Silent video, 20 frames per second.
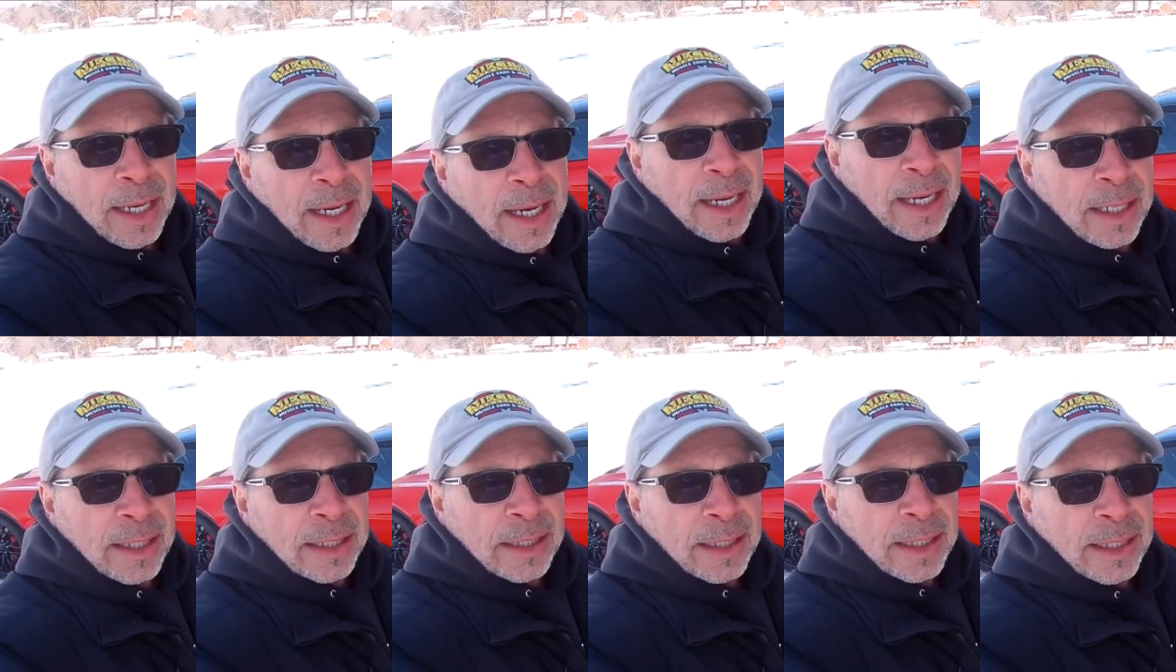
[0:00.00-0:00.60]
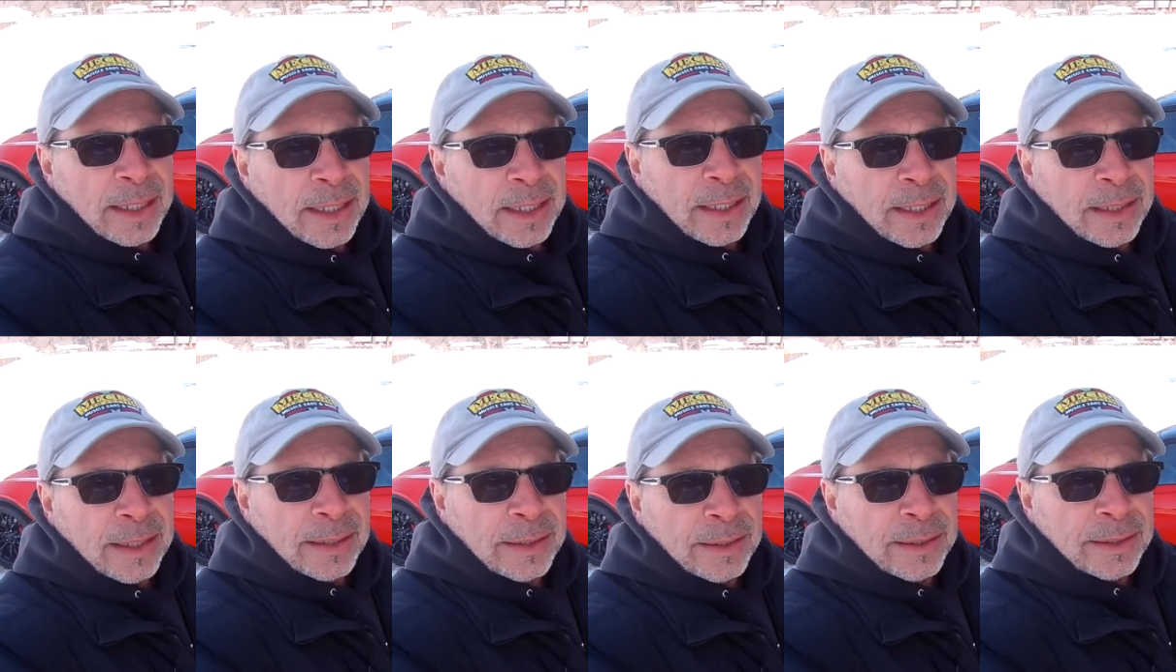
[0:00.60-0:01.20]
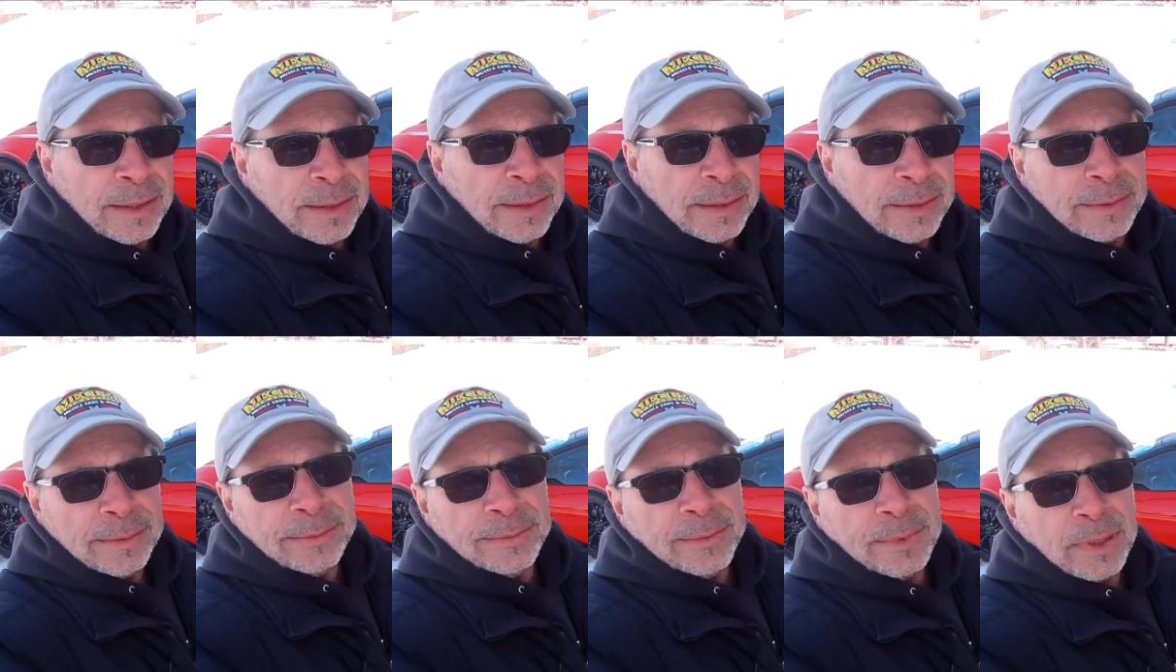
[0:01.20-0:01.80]
I'll
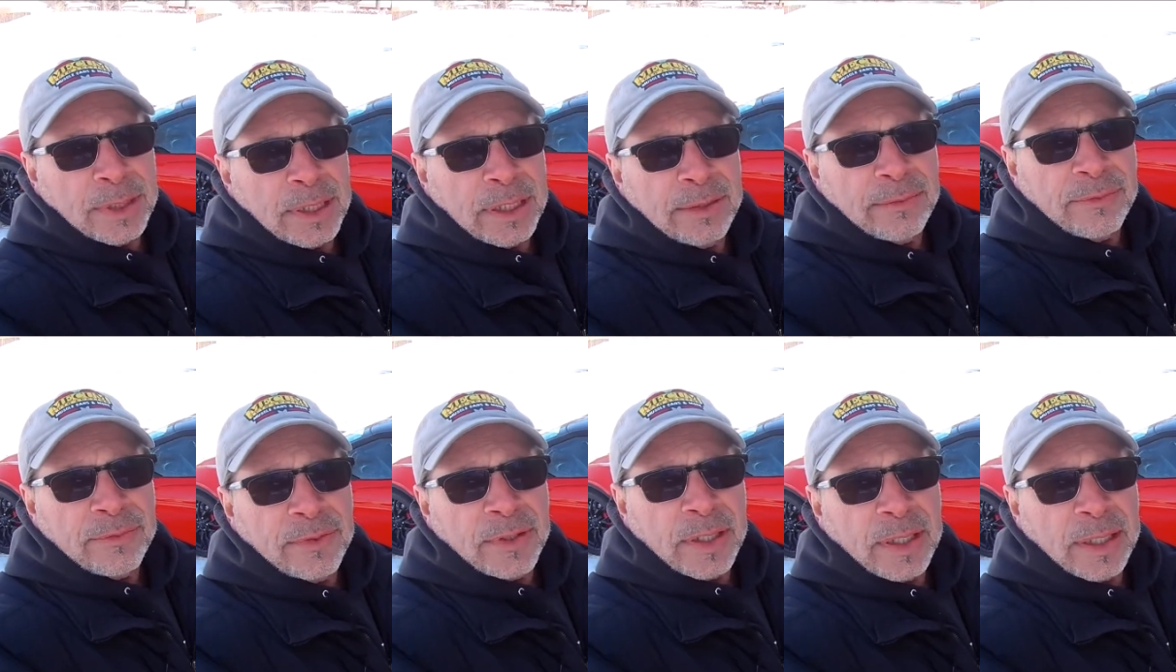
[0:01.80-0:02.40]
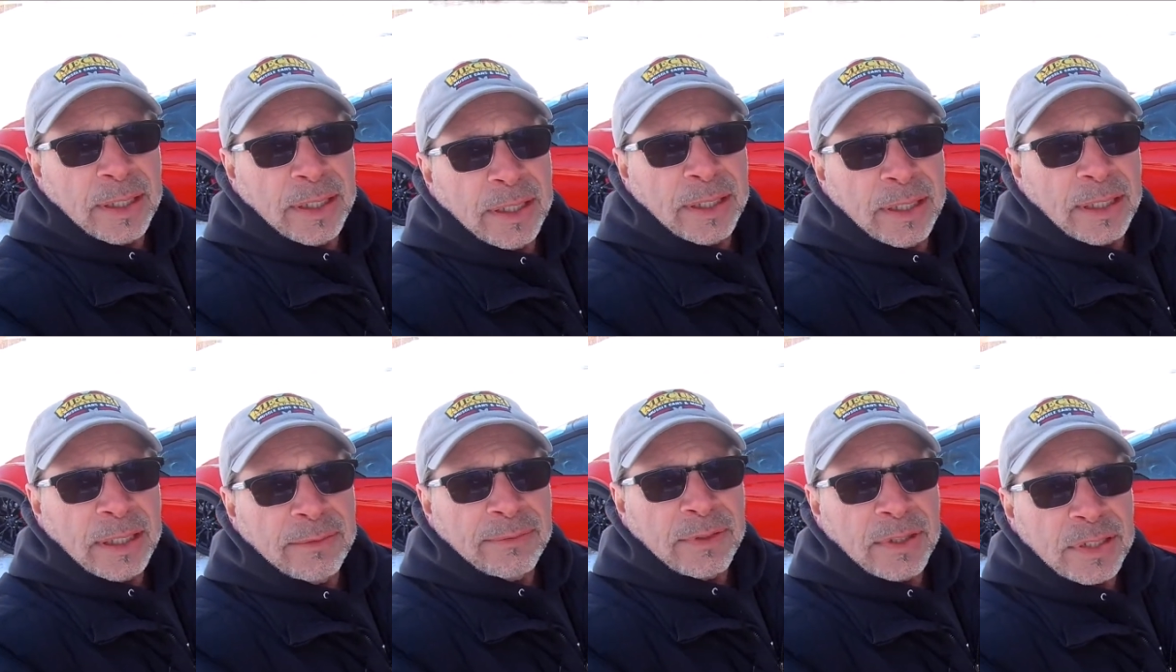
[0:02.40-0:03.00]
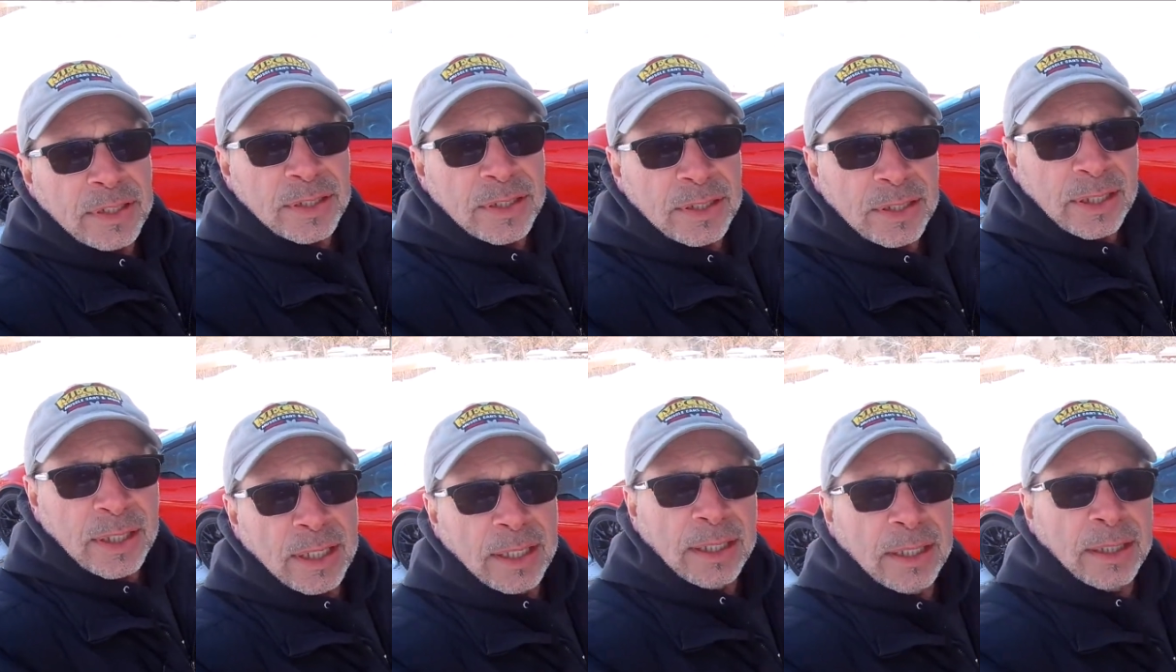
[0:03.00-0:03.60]
leave this
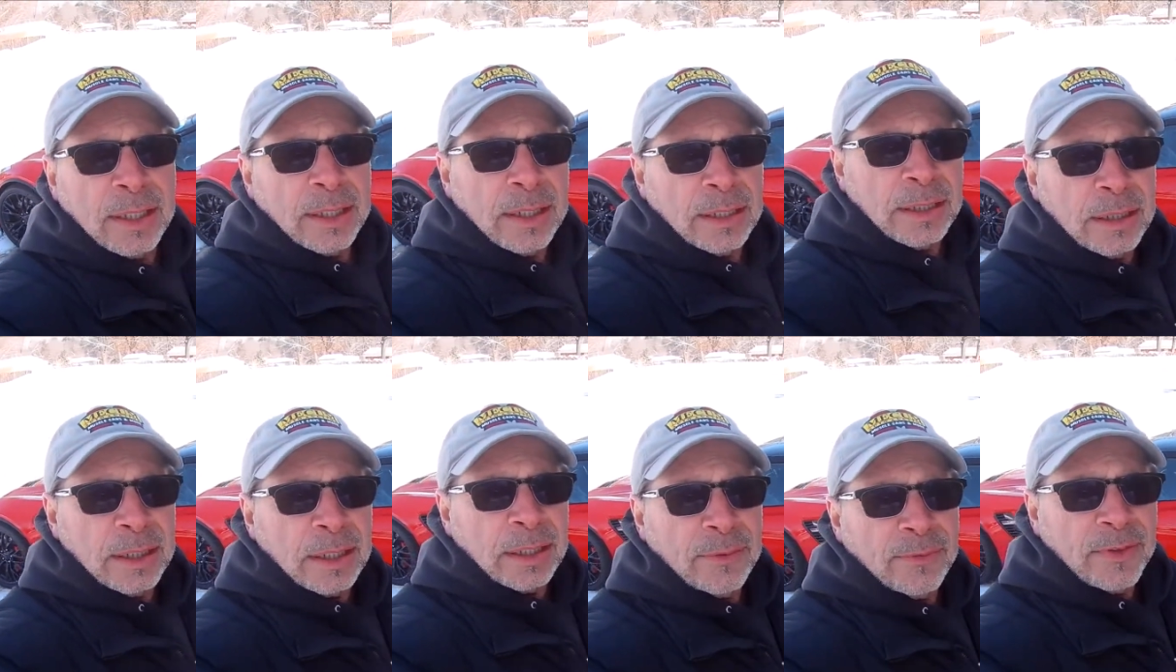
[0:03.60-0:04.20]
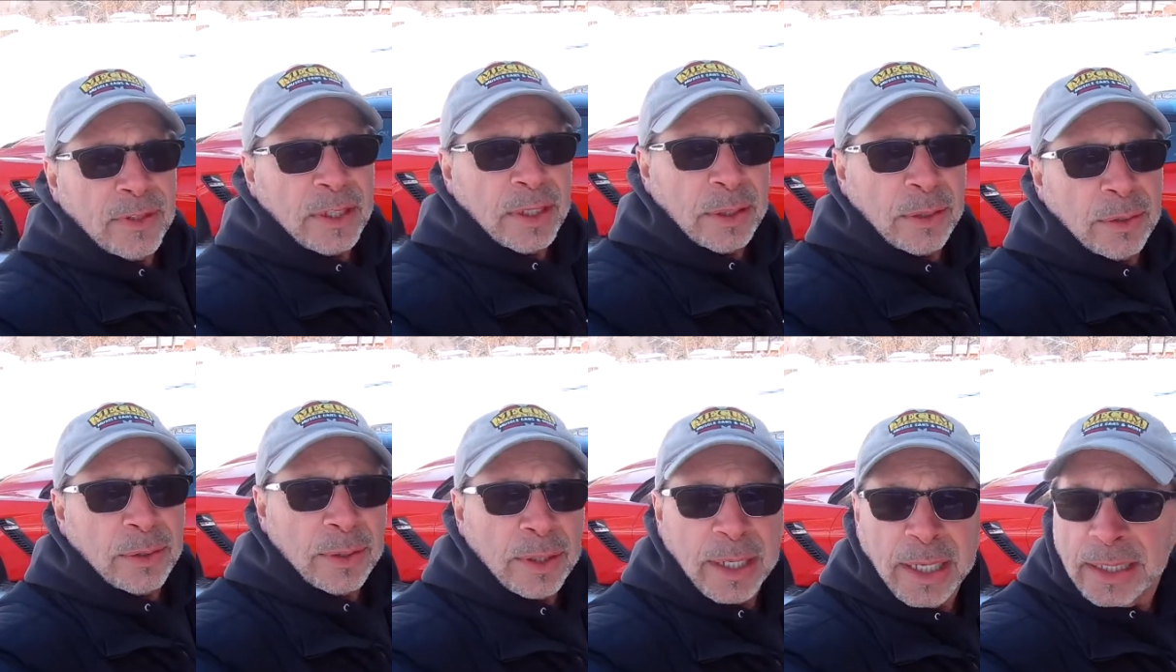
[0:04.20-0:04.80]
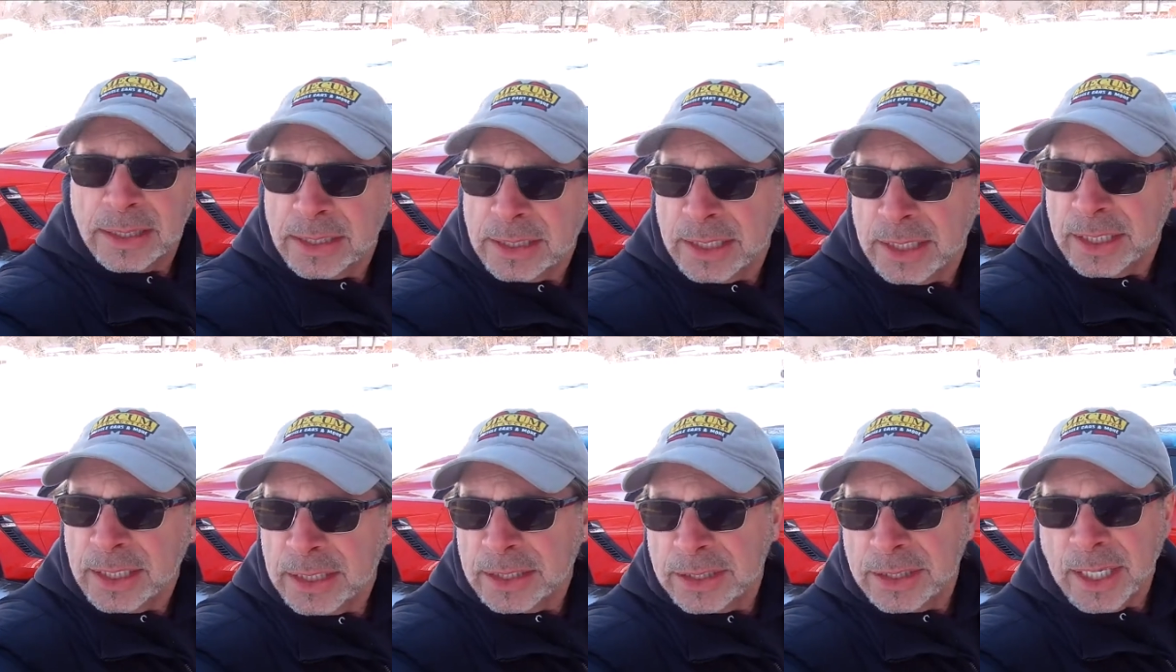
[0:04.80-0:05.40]
little video as it
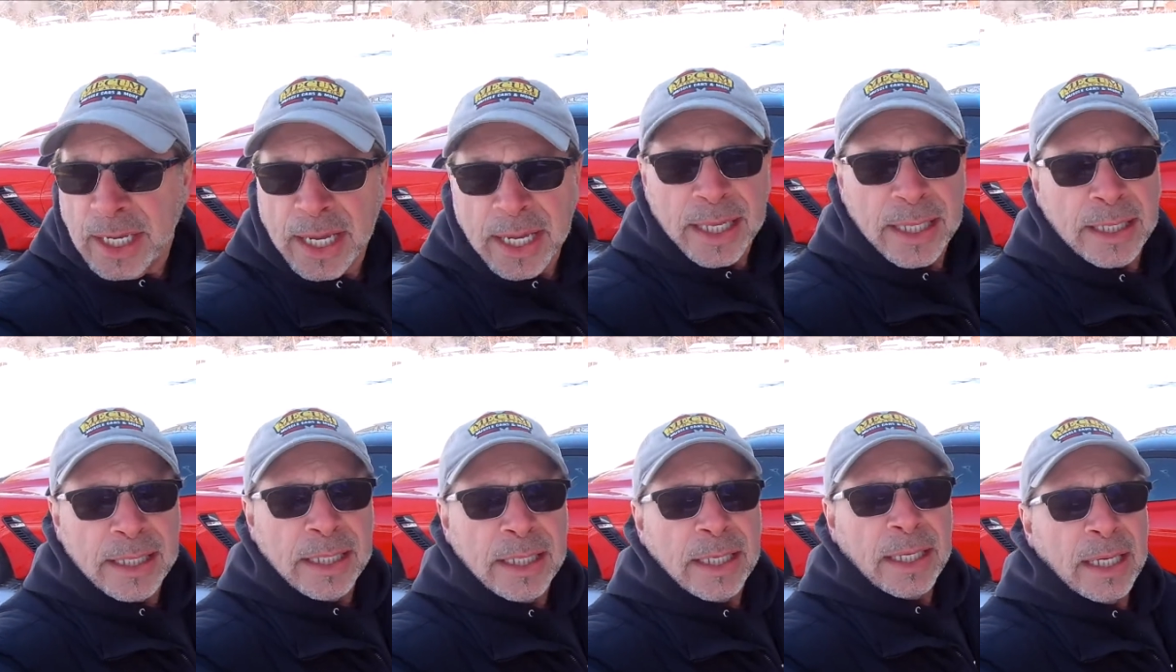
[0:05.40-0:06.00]
is, and